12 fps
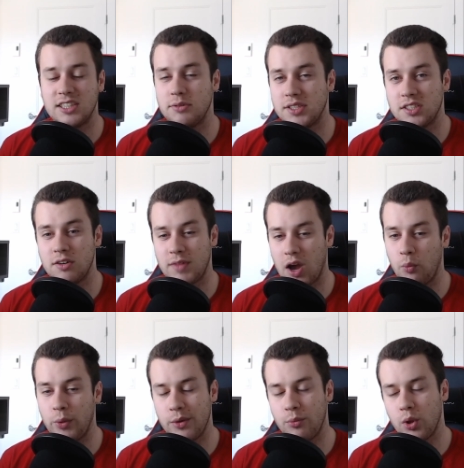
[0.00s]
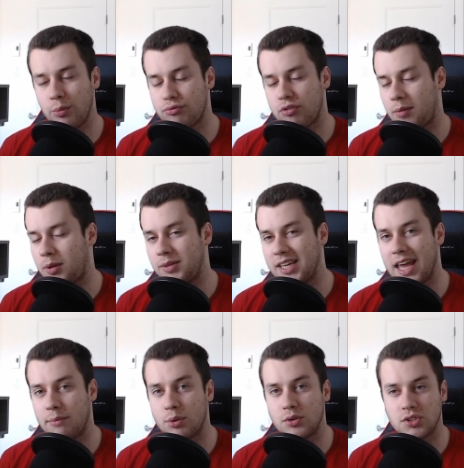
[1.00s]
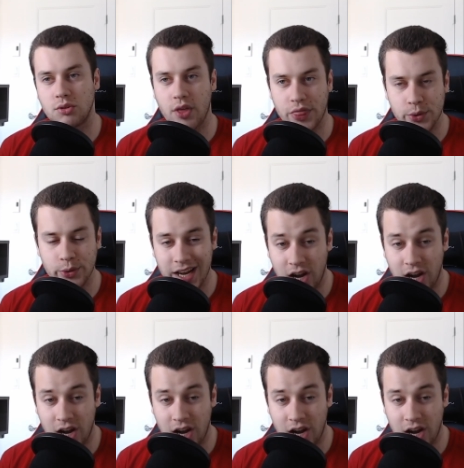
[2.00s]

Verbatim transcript: to assume that we will probably get Persona three